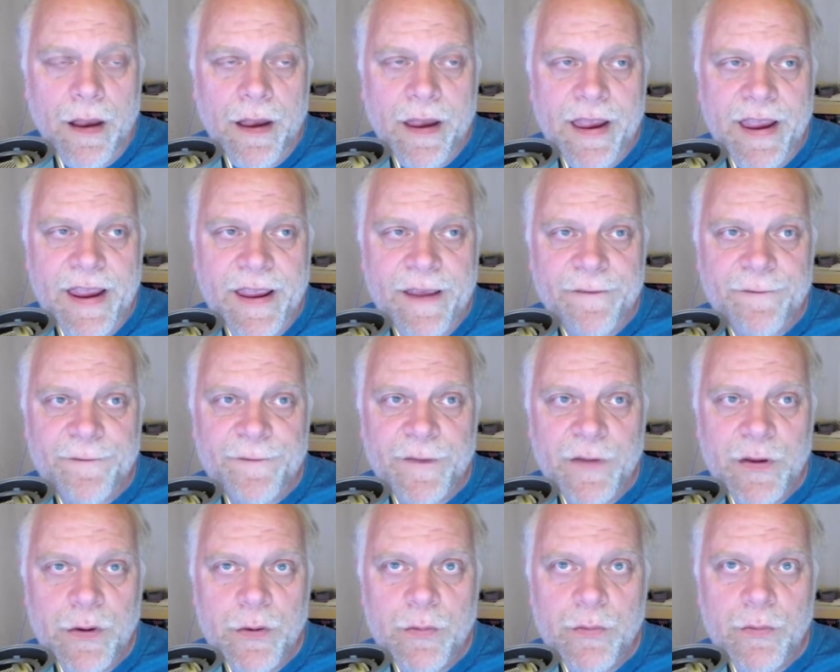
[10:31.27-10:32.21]
if
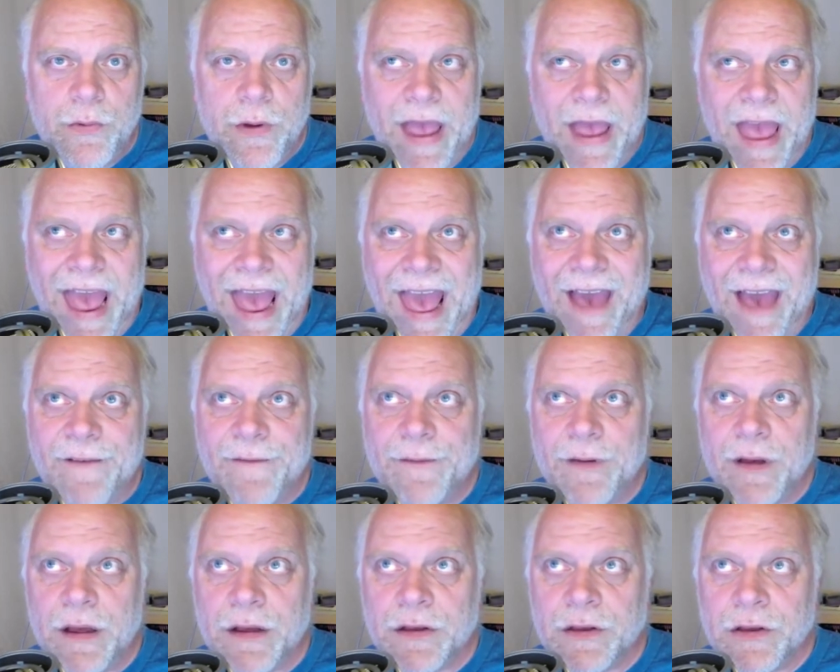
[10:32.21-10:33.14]
you have
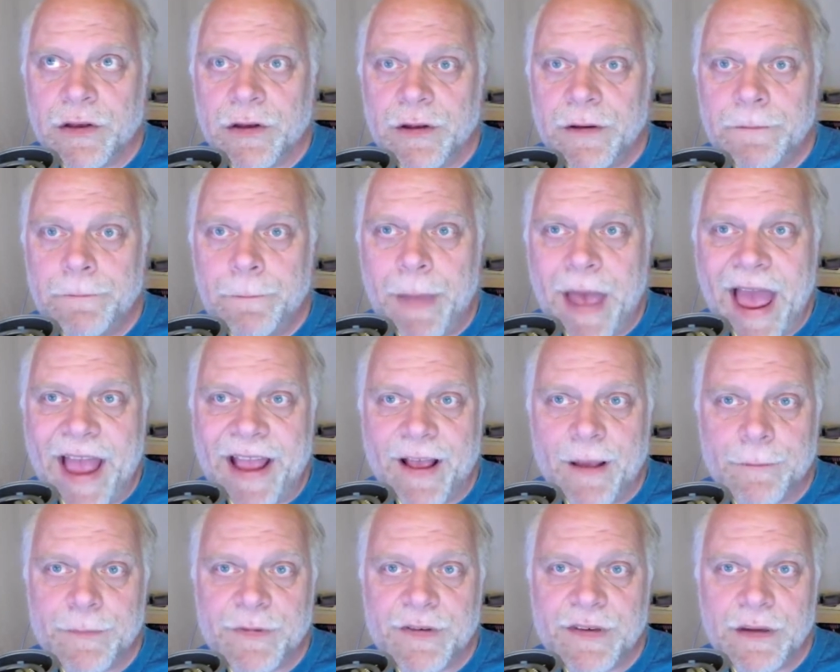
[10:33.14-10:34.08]
a good
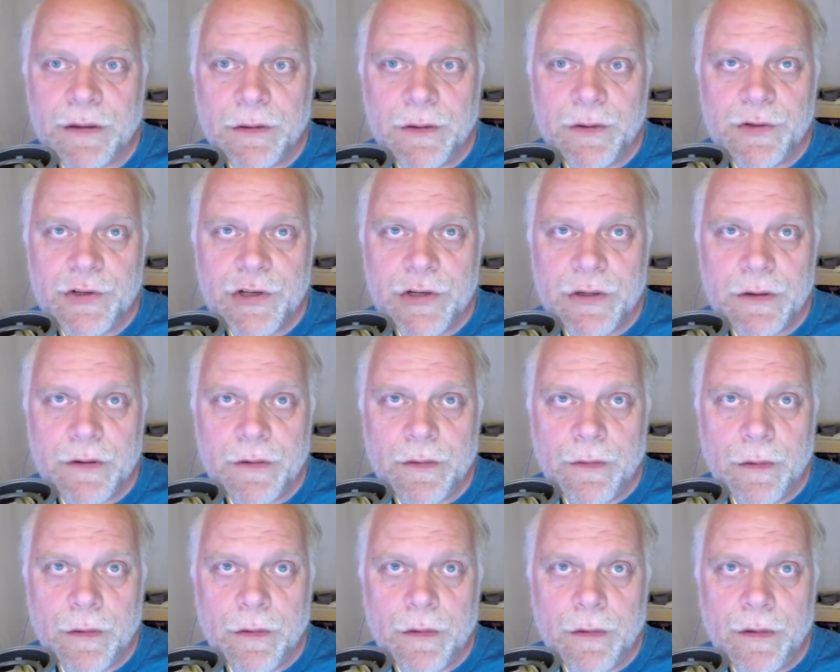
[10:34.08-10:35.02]
backup solution,
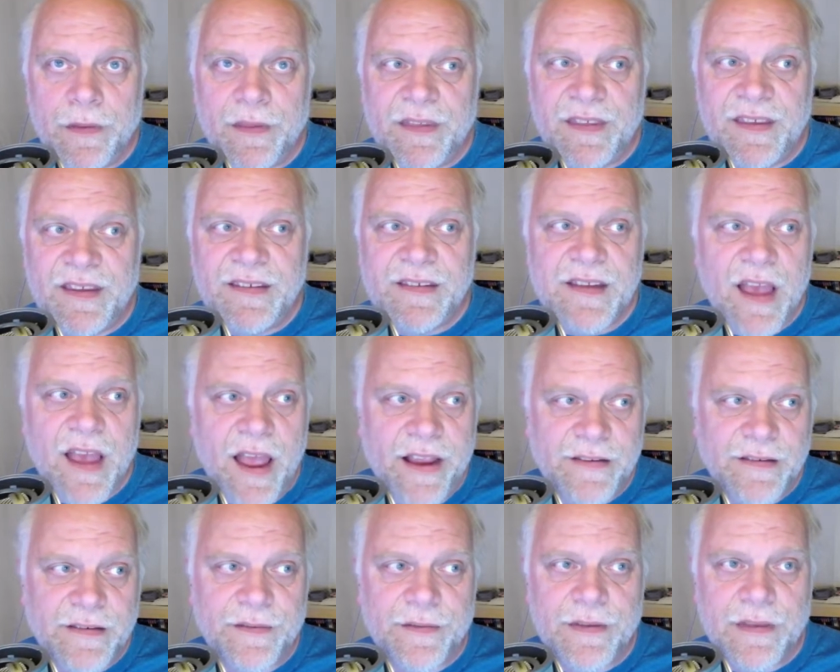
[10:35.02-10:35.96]
these
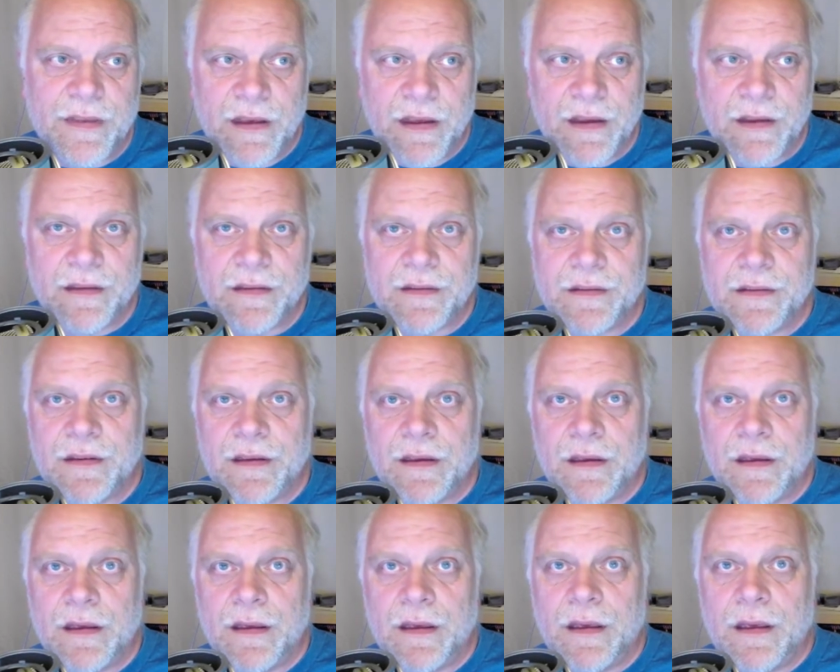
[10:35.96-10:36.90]
kinds of things
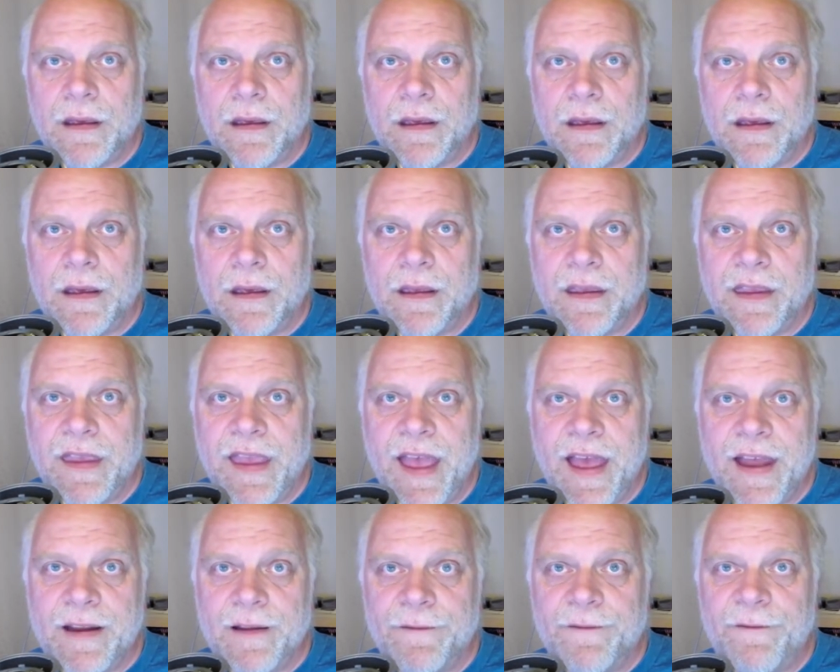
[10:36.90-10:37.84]

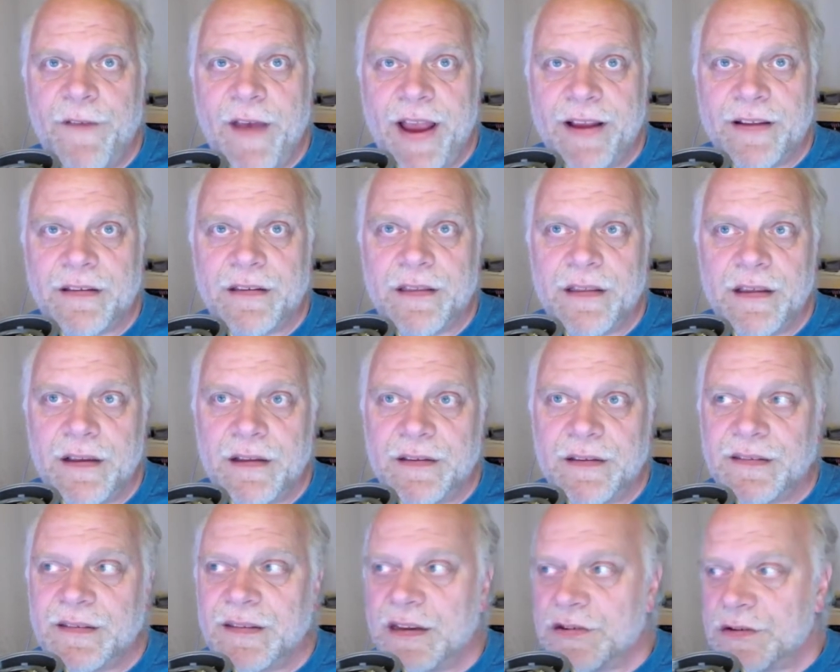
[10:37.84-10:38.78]
can affect the
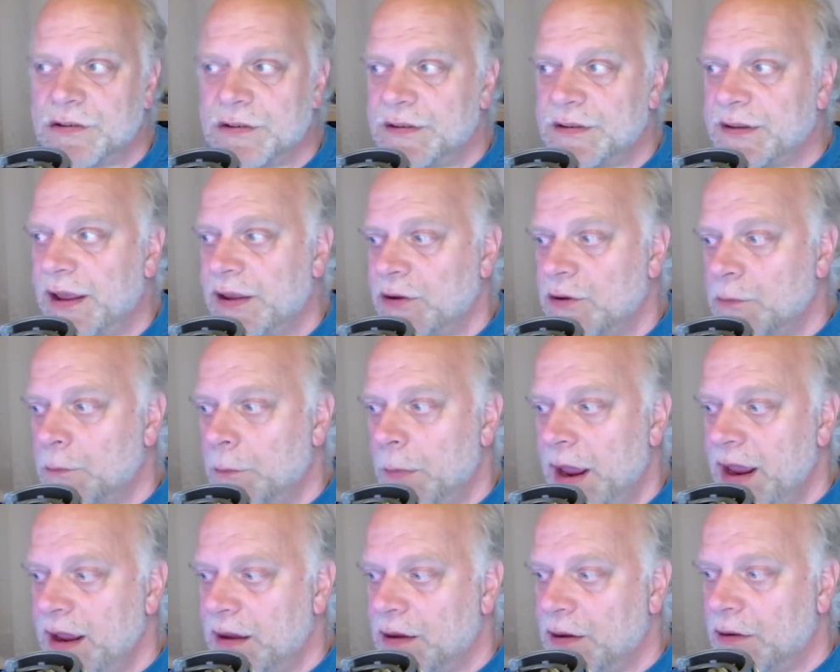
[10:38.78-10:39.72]
decisions that you
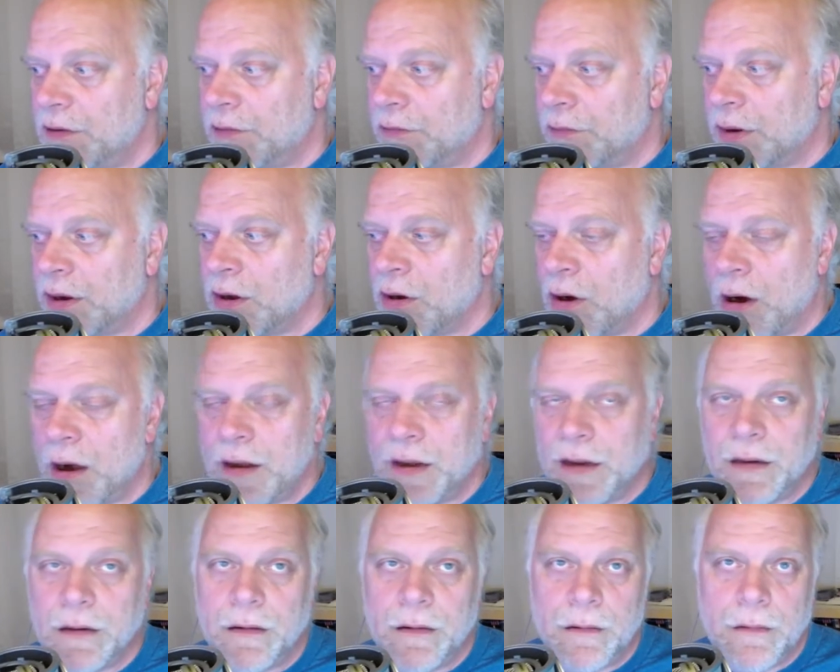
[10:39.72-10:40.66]
make
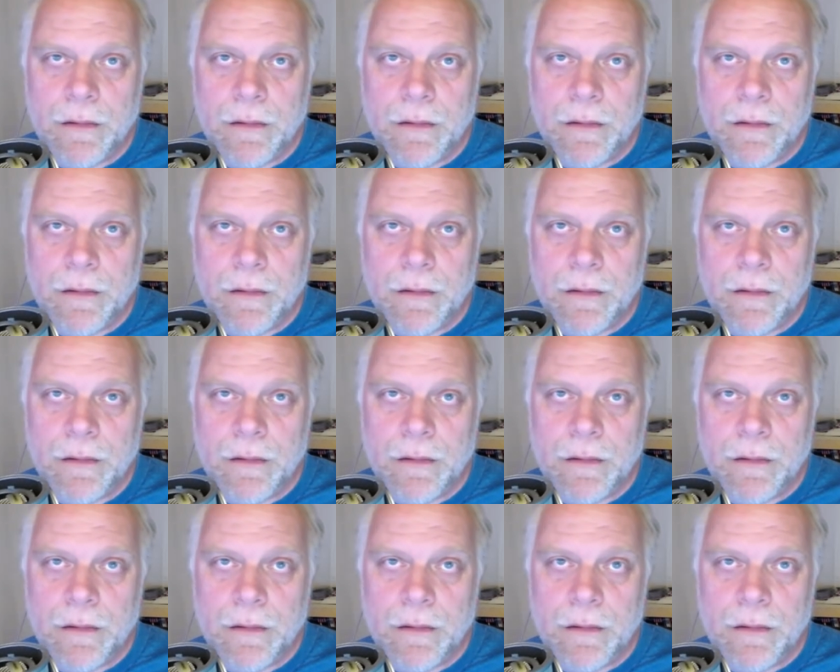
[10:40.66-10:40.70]
regarding